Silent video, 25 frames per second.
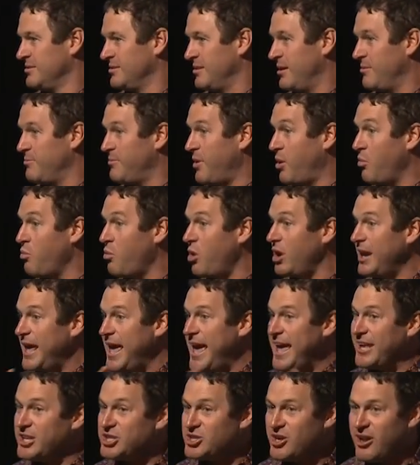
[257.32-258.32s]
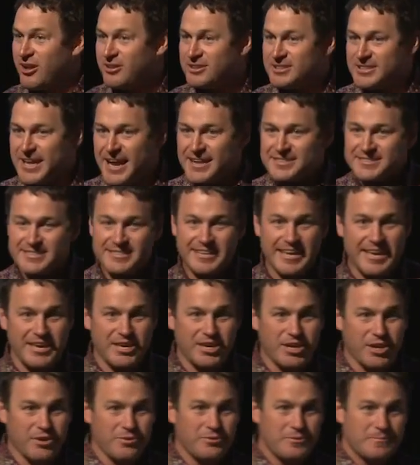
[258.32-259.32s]
But what Agile does get
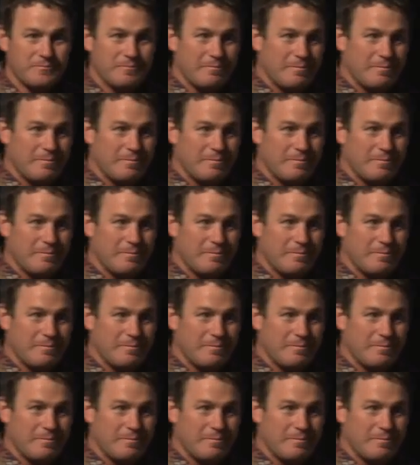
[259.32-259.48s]
you